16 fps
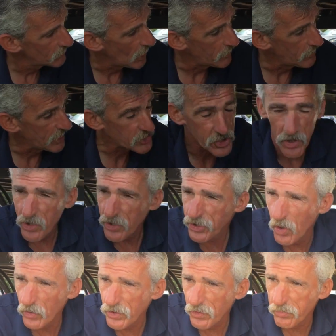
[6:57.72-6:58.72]
And make sure
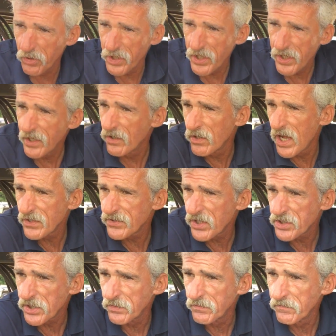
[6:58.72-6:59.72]
there's no debris and they're not
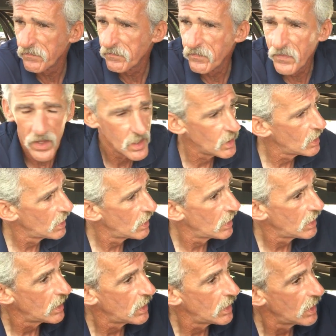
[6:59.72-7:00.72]
touching tires.
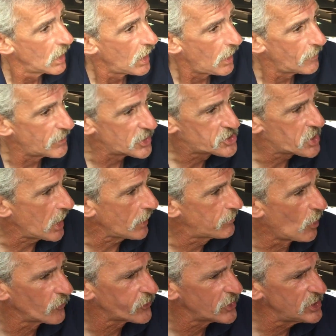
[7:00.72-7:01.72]
I'm going to check
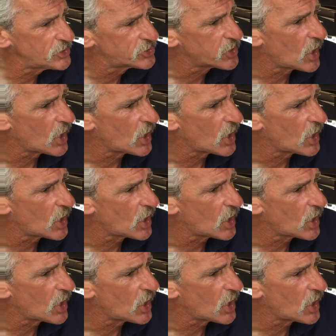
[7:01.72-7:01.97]
both of these